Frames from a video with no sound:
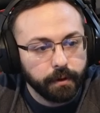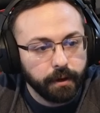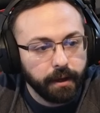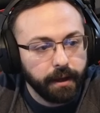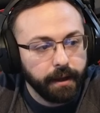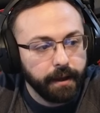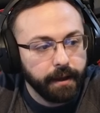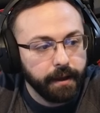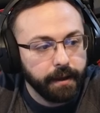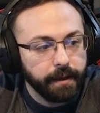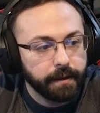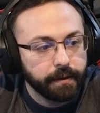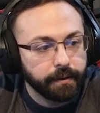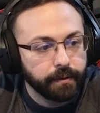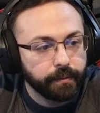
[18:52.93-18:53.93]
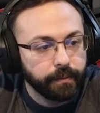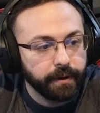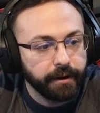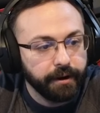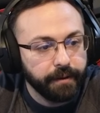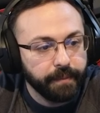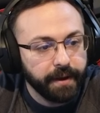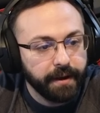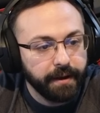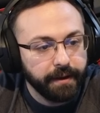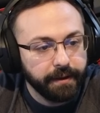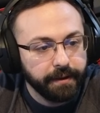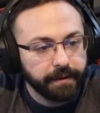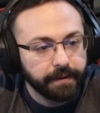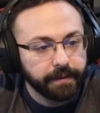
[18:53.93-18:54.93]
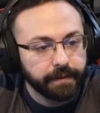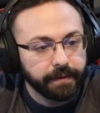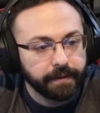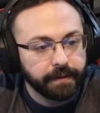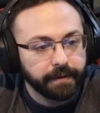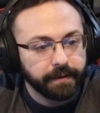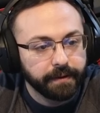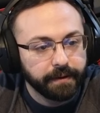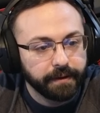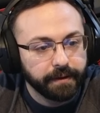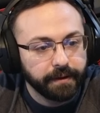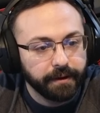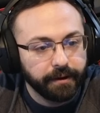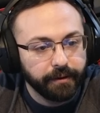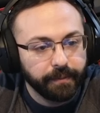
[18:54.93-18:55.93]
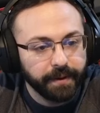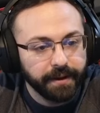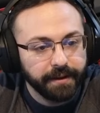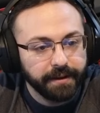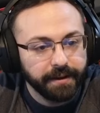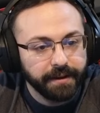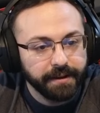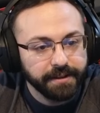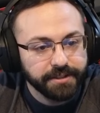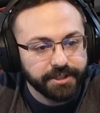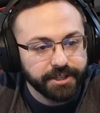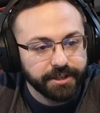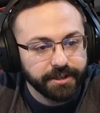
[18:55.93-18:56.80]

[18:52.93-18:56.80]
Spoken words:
Ah, where am I? Oh my gosh.